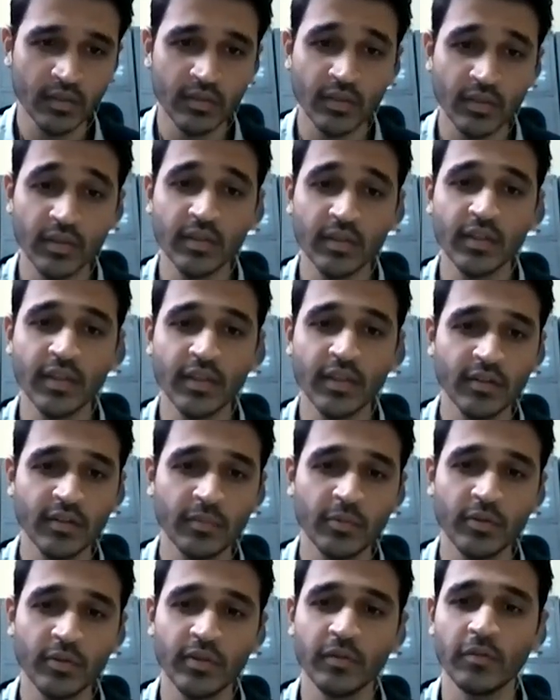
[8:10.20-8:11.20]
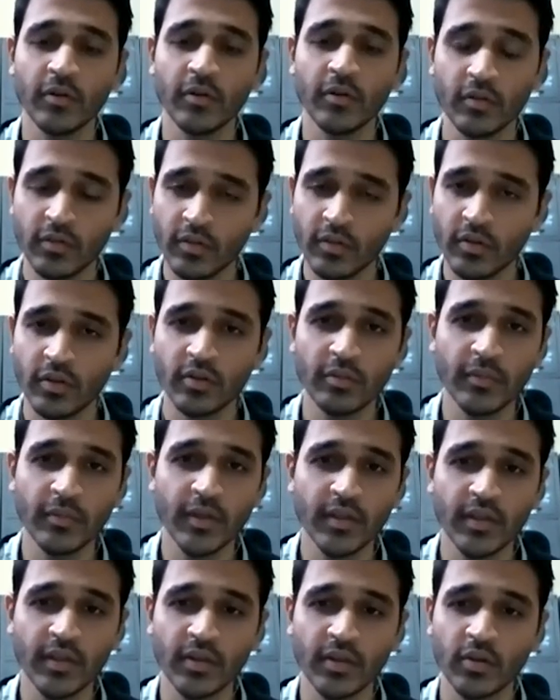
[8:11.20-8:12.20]
Certain case reports have also
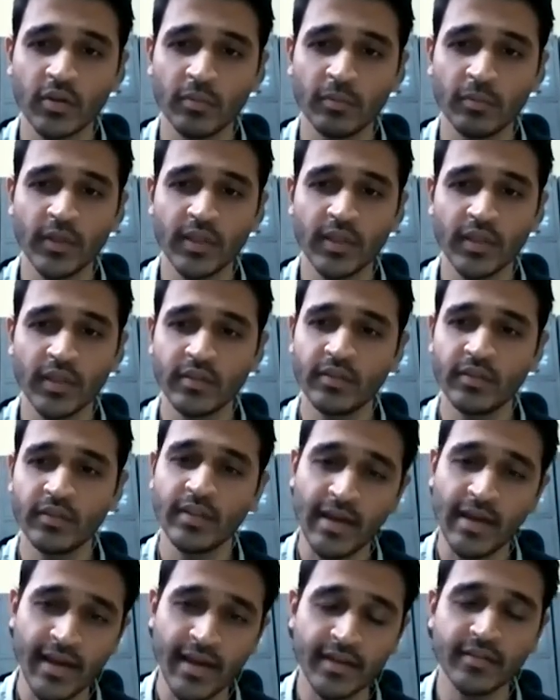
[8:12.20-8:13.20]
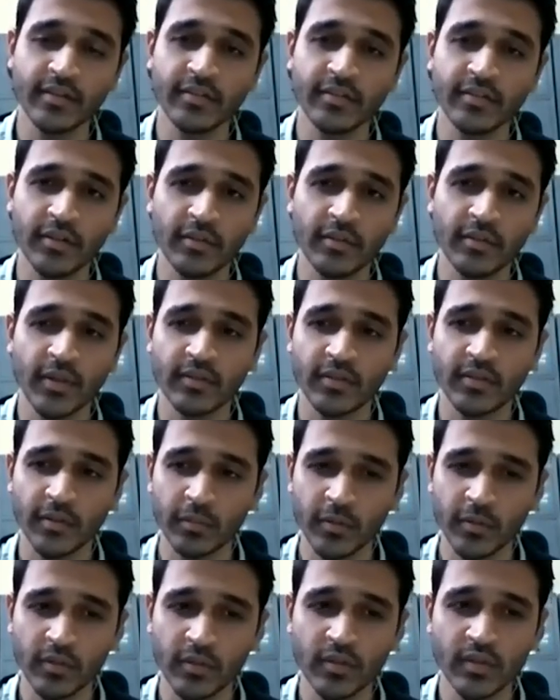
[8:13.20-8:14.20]
documented complications as extreme as
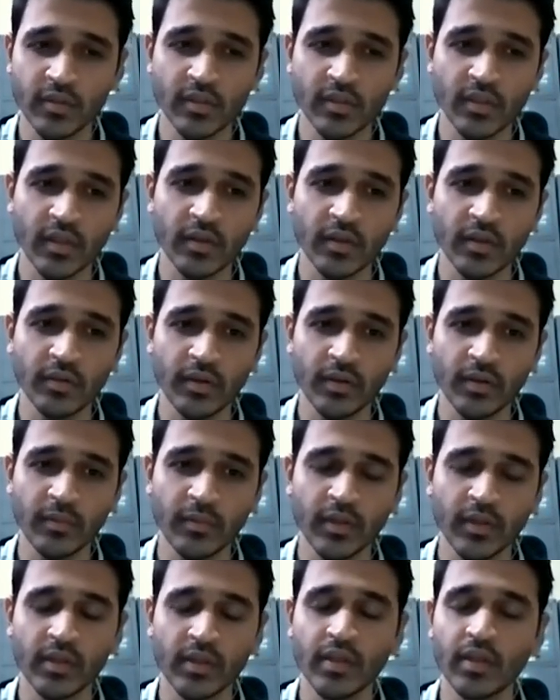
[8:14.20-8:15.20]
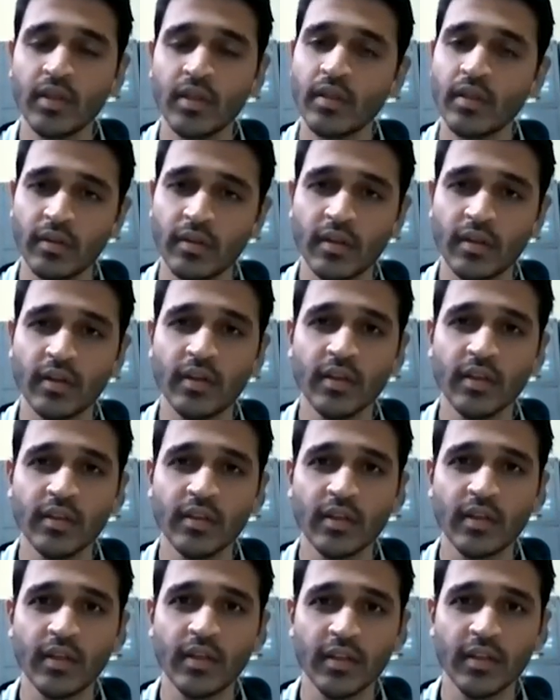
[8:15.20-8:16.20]
sepsis and uremia, resulting in
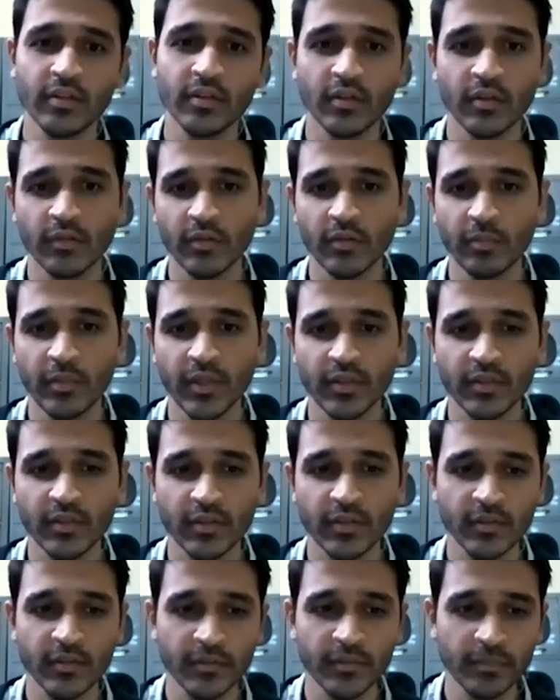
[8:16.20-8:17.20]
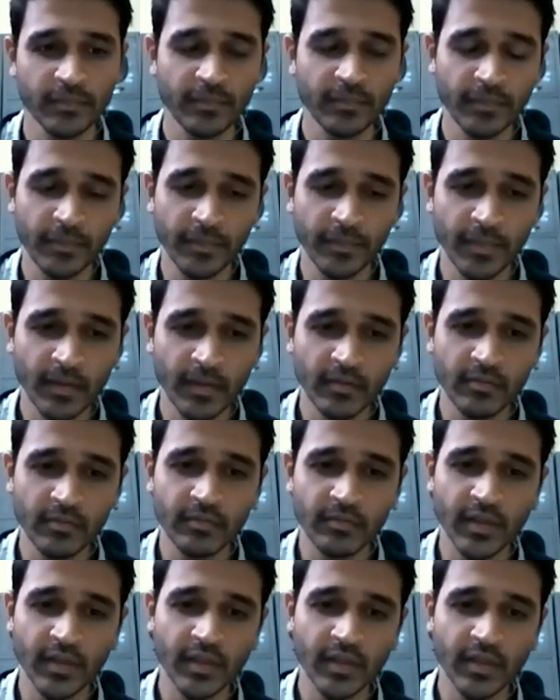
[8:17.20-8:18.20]
the death of the patient.
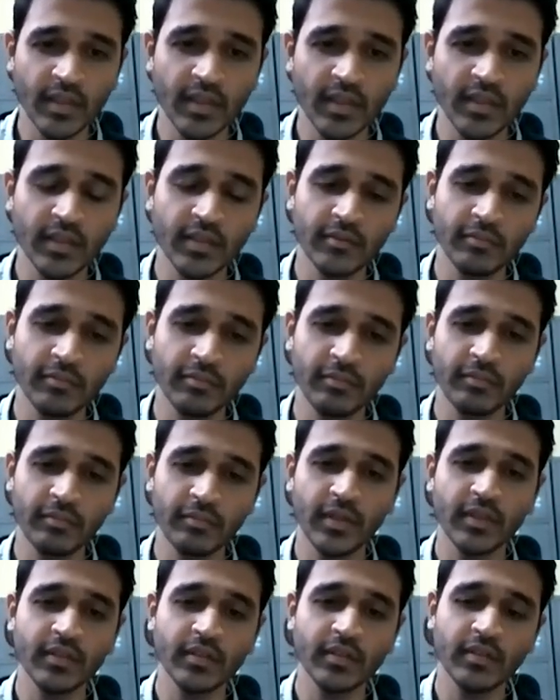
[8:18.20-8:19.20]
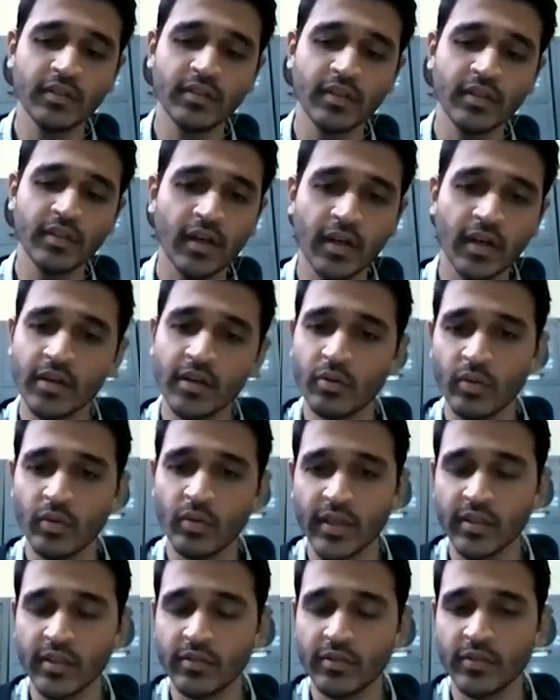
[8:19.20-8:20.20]
Finally, patients are
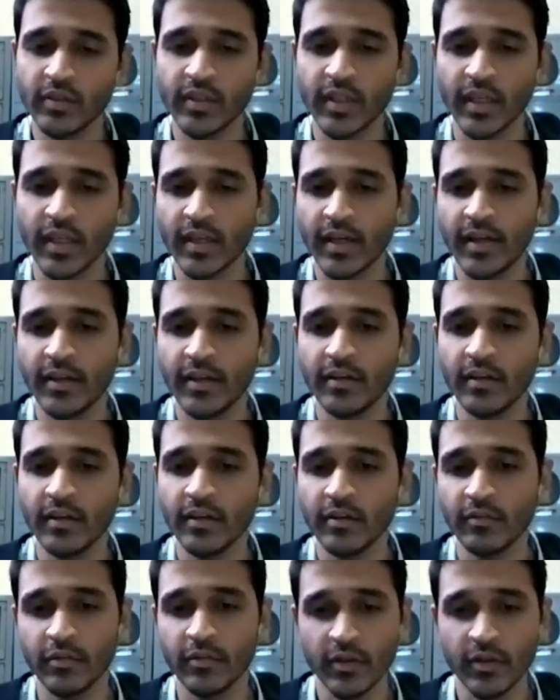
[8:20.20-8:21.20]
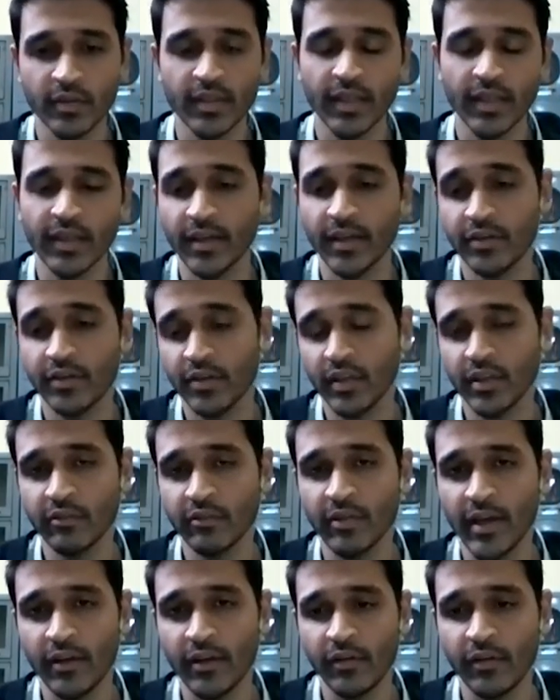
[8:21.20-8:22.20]
advised for, for psychiatric
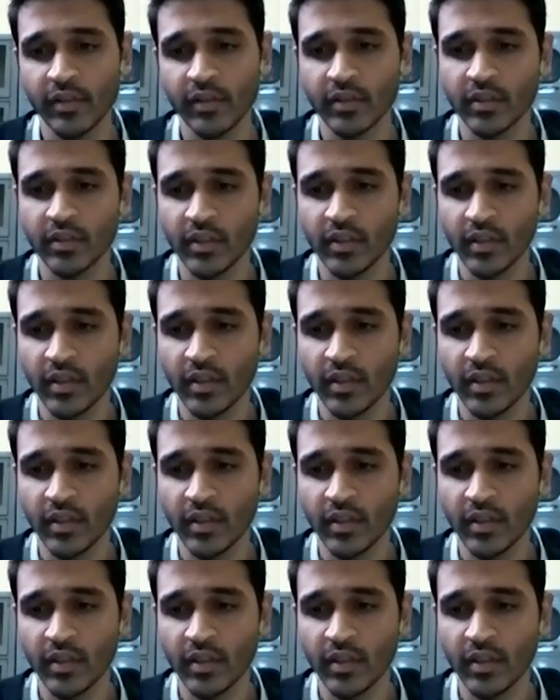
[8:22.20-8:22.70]
evaluation,